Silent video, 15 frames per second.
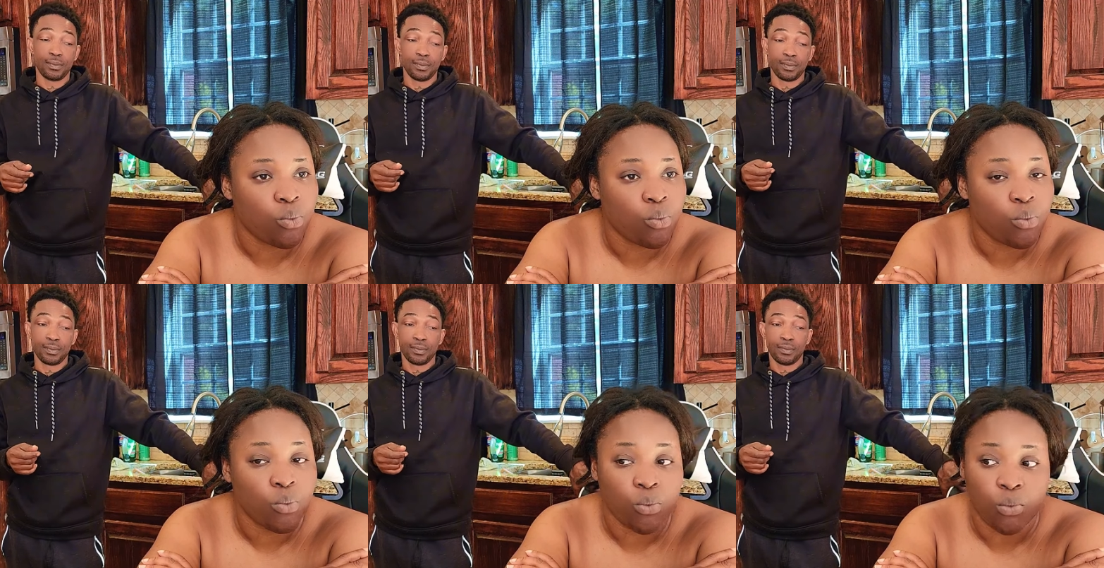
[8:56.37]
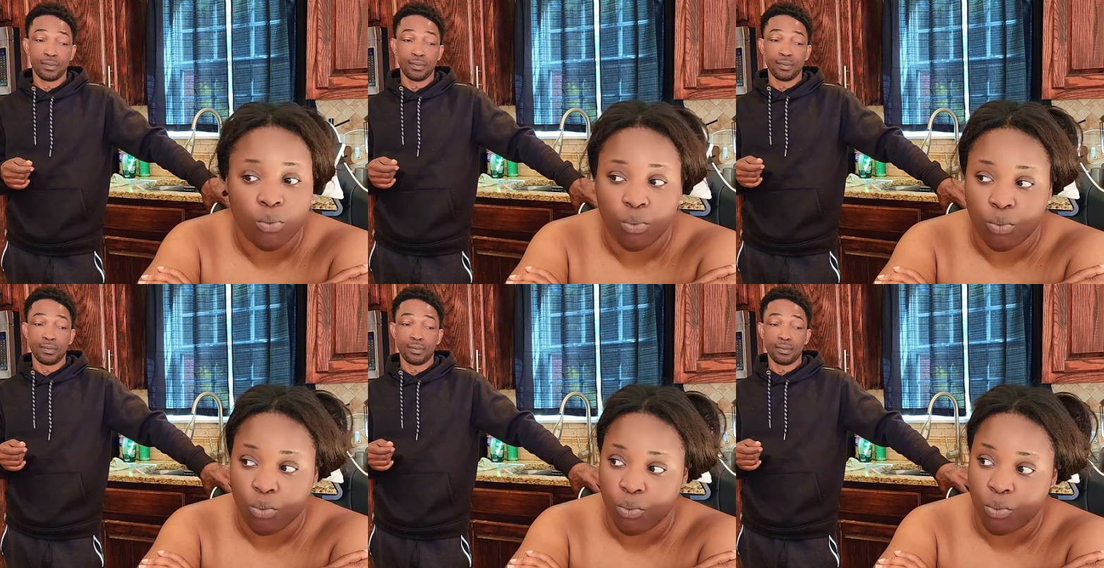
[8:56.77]

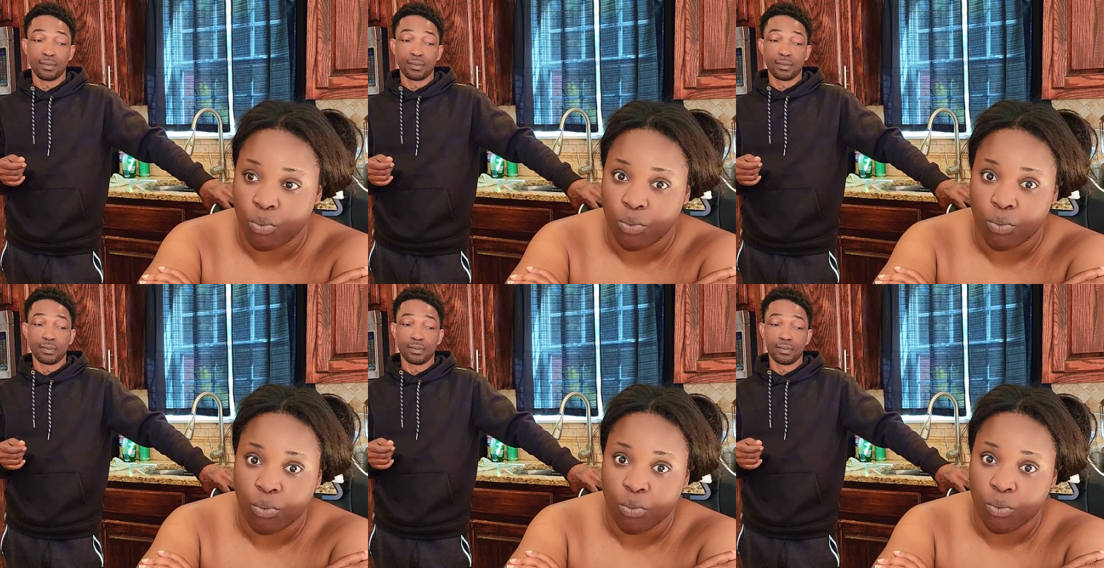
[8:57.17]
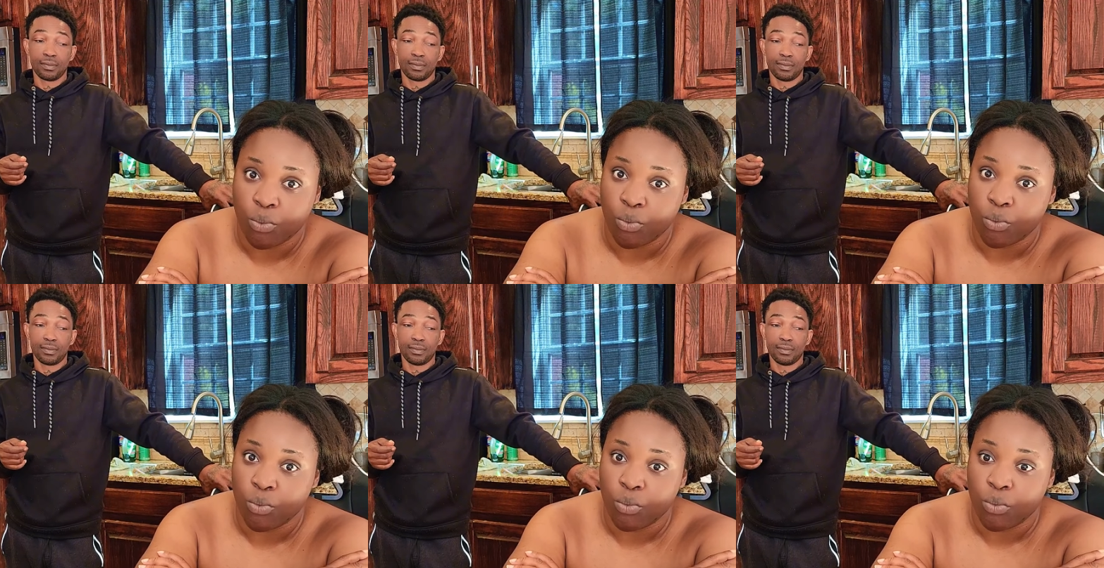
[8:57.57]

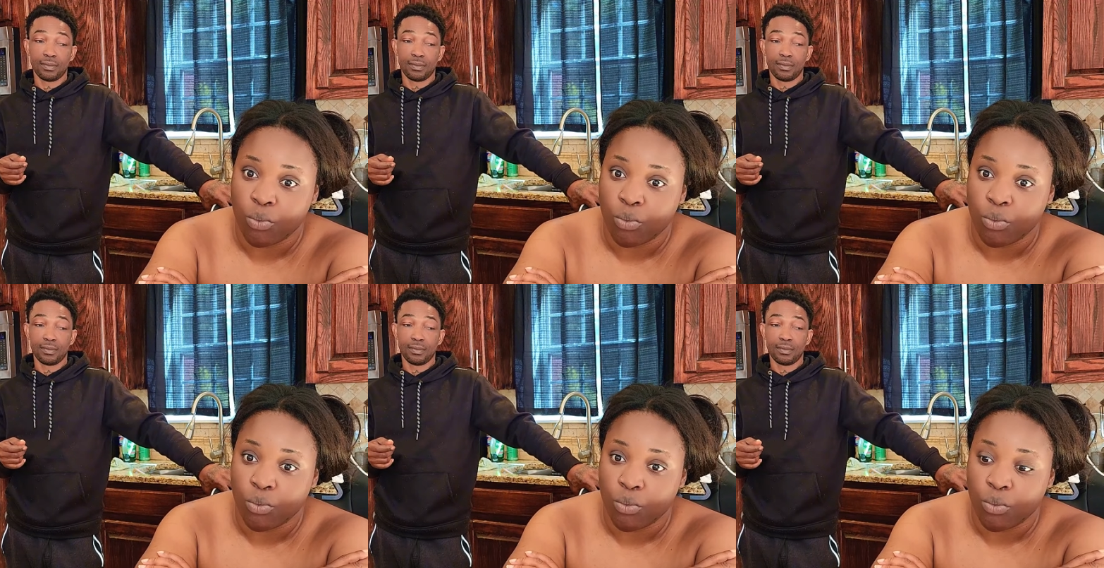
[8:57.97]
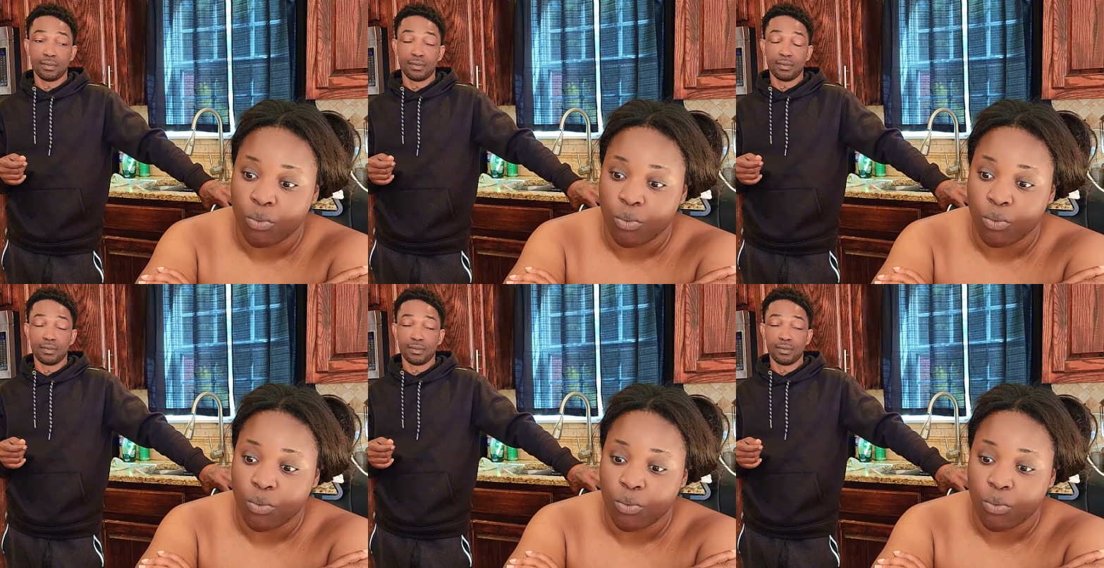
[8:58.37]
[no speech]